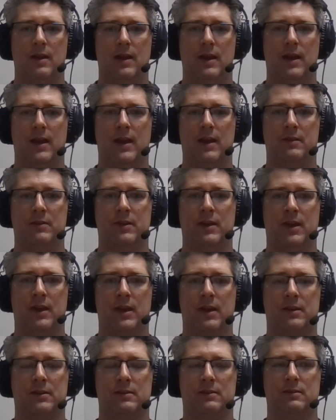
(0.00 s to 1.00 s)
and
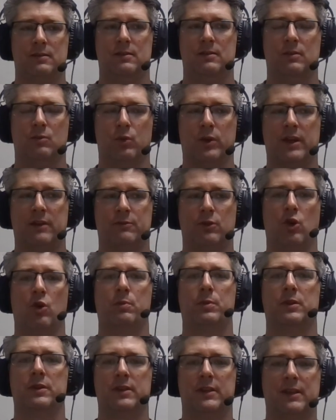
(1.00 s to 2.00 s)
that we have
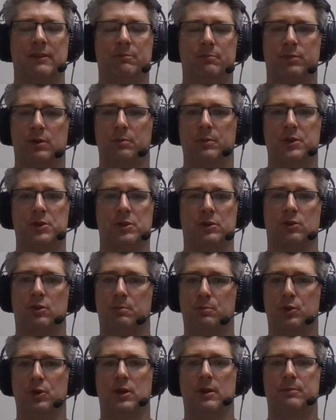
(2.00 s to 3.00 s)
openly given permission or
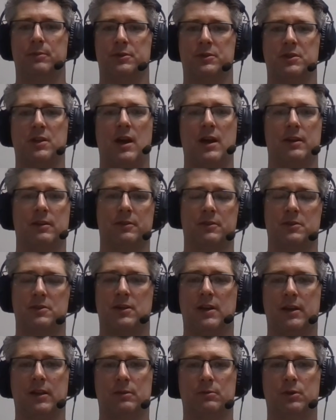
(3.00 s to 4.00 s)
put up a sign on the
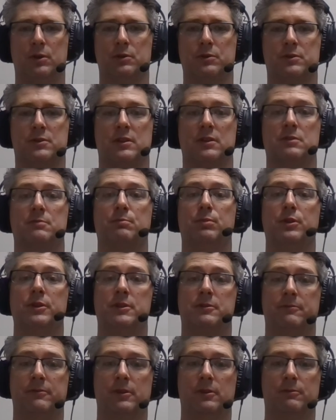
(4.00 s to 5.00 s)
side of the road that says,
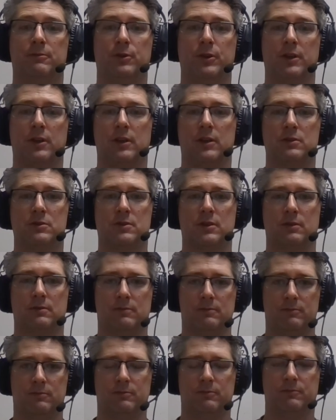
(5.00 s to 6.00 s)
please feel free to use it.
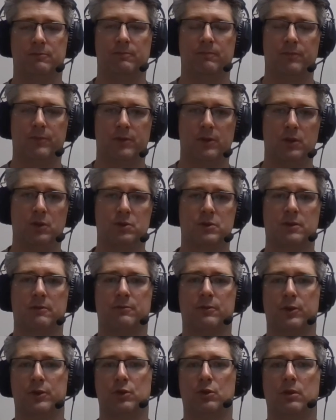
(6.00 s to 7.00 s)
Use it
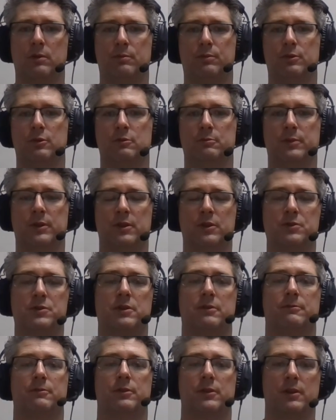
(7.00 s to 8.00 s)
for your improvement. Use
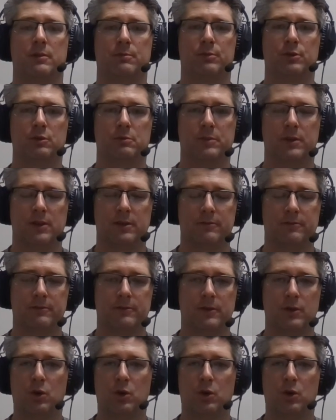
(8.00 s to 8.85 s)
it for the improvement of the